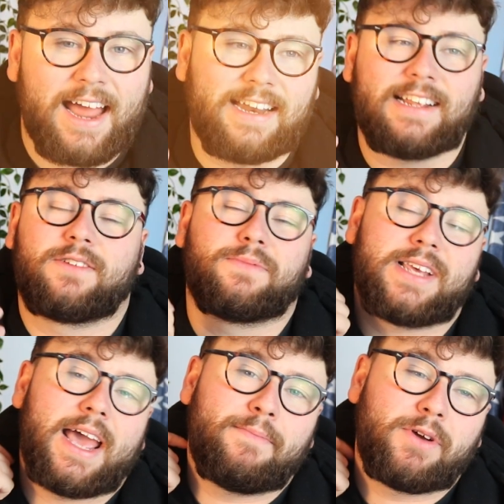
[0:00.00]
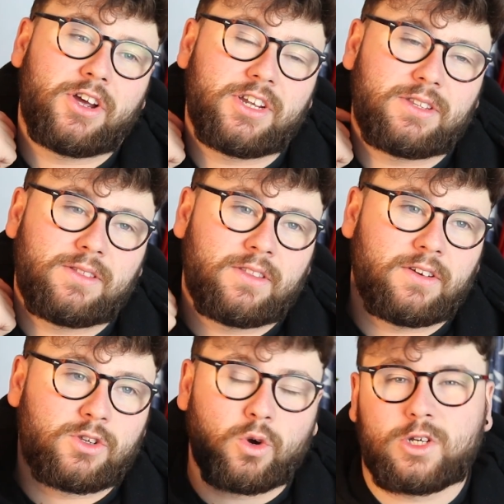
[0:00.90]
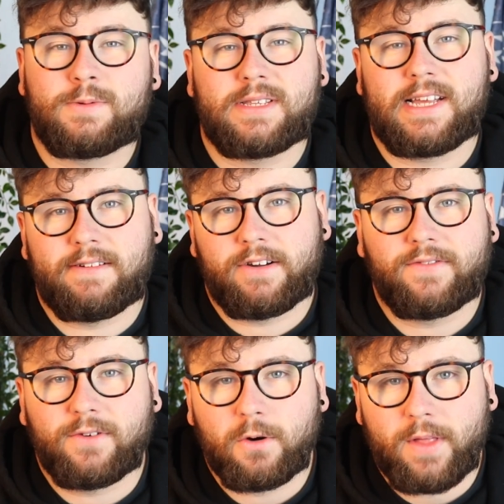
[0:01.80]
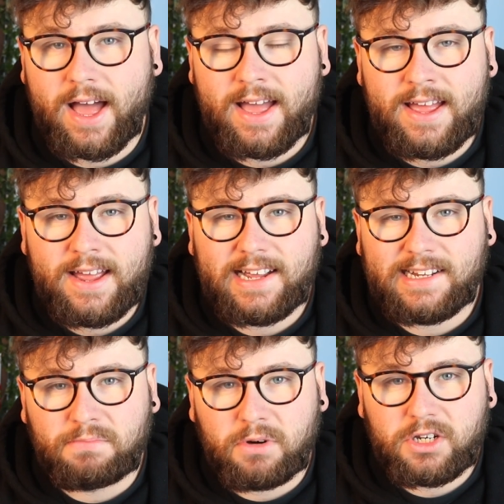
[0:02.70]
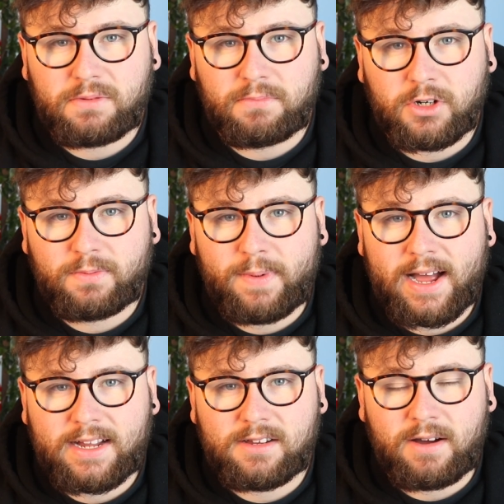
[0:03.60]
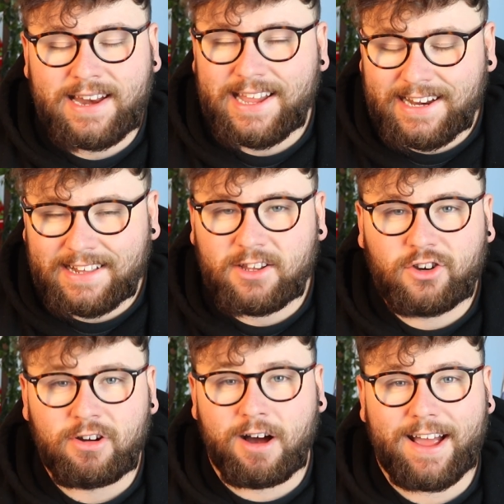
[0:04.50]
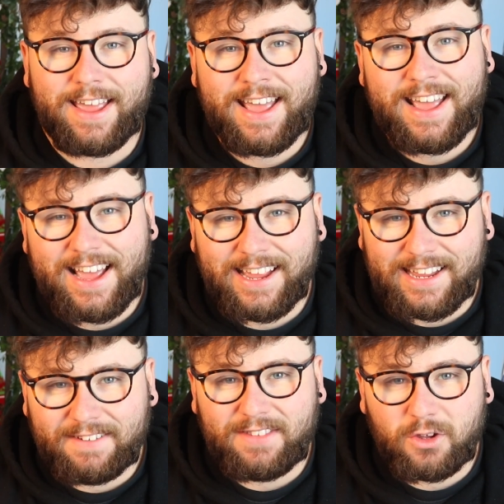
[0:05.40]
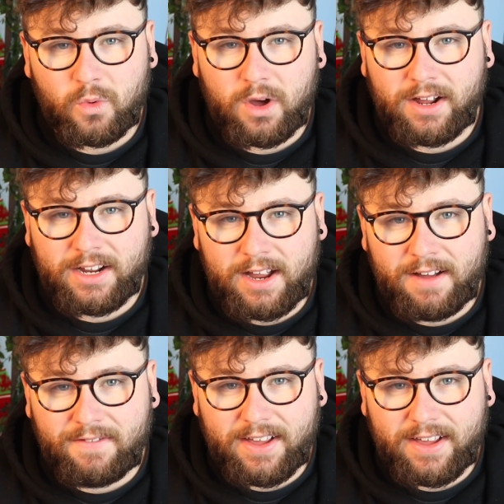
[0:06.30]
And it's upsetting because the source material for that is much, much better. So I needed to try and give this one a